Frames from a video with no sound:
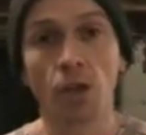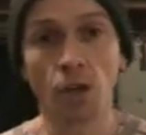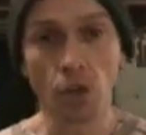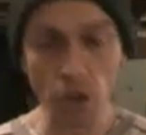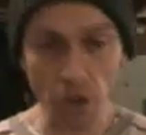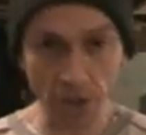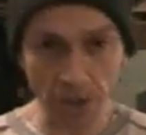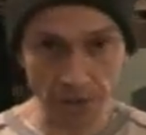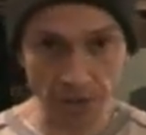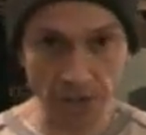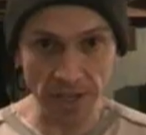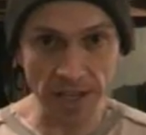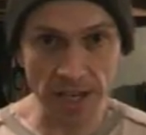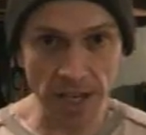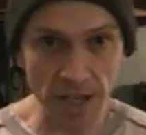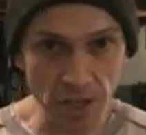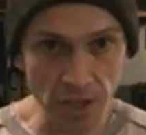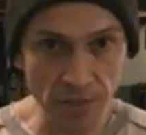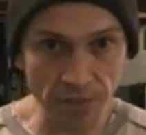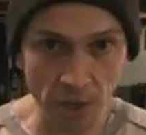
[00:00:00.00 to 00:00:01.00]
Look the
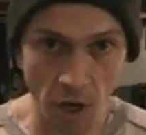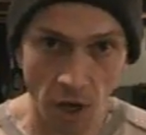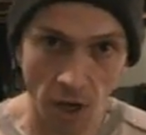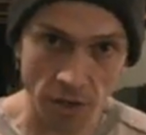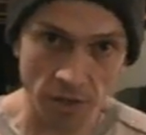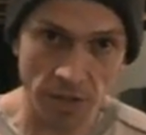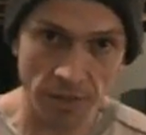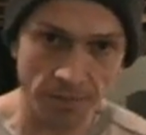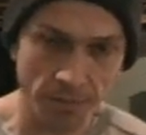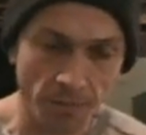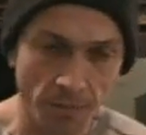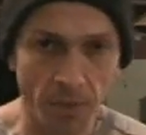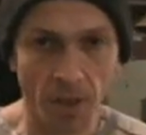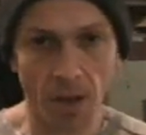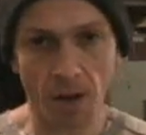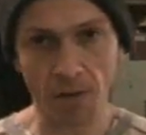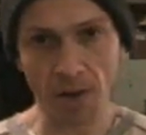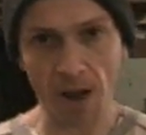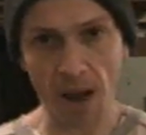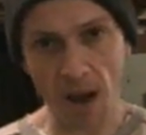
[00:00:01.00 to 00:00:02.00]
gear you've got.
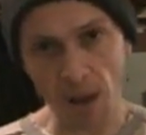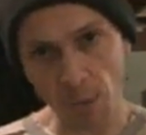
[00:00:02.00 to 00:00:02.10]
All right,